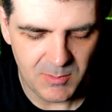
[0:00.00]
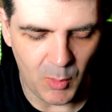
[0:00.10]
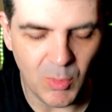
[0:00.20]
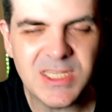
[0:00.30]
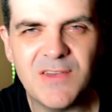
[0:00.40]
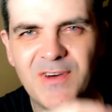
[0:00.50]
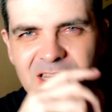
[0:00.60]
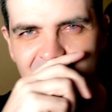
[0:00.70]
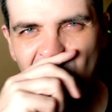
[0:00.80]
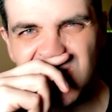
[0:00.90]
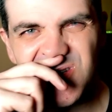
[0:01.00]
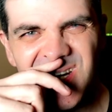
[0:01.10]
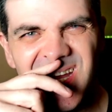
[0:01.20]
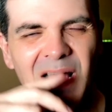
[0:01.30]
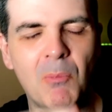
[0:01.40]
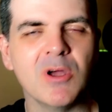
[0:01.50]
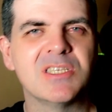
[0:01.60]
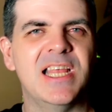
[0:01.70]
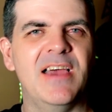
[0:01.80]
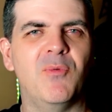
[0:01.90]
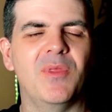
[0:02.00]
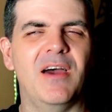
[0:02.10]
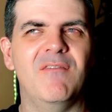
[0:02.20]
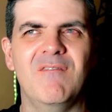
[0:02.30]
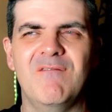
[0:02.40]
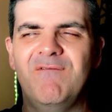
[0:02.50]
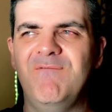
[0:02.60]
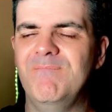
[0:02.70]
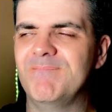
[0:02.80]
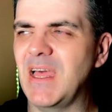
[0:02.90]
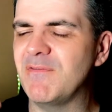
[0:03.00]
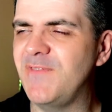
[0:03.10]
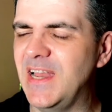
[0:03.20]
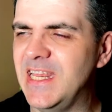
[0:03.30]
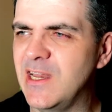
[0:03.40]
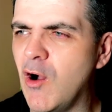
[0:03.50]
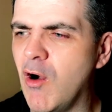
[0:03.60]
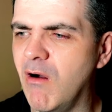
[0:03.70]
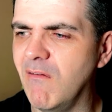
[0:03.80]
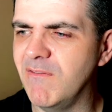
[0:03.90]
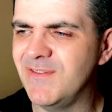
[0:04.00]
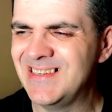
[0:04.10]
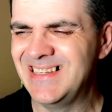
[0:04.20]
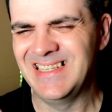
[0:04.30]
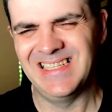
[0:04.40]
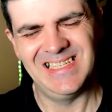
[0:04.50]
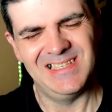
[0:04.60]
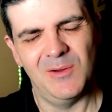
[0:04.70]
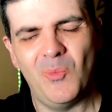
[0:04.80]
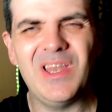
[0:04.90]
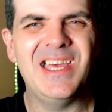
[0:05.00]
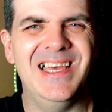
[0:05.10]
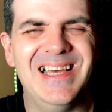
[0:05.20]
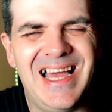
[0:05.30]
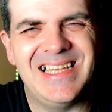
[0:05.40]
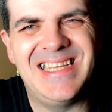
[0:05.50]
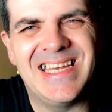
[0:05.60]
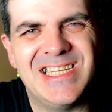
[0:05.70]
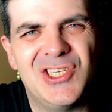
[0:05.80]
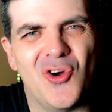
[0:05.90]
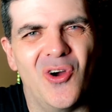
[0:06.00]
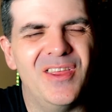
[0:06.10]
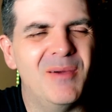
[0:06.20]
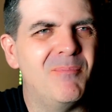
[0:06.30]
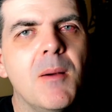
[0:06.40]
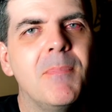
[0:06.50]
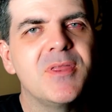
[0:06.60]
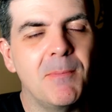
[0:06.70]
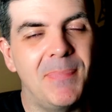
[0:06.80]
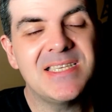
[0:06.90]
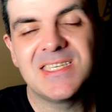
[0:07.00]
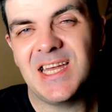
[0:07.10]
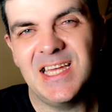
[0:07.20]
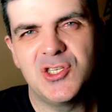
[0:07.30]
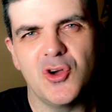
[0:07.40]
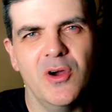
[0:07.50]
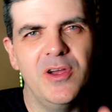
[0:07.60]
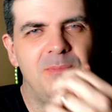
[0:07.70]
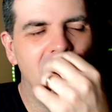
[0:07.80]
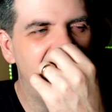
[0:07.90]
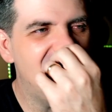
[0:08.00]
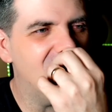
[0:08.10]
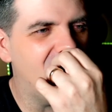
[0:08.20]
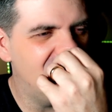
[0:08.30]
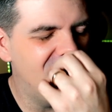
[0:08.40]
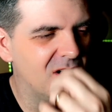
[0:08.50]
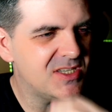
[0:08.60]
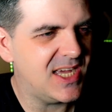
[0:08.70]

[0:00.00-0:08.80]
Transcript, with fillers: But once I finished watching it, I was left with that that feeling of, well, I, I did enjoy that, but the bits that I enjoyed maybe are not